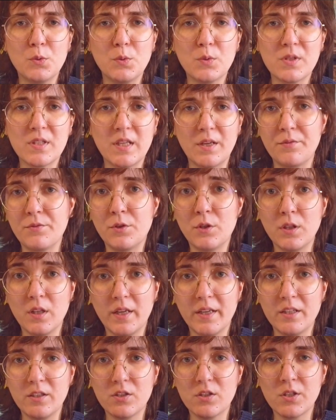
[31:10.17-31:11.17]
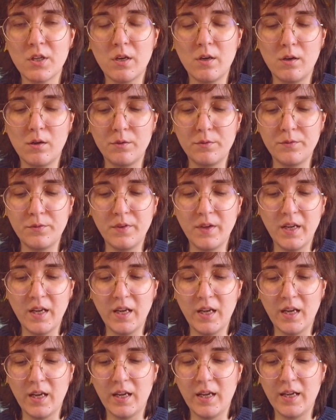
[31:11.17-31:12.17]
Several layers of,
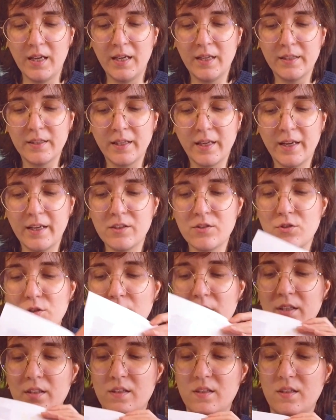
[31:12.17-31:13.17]
and as you can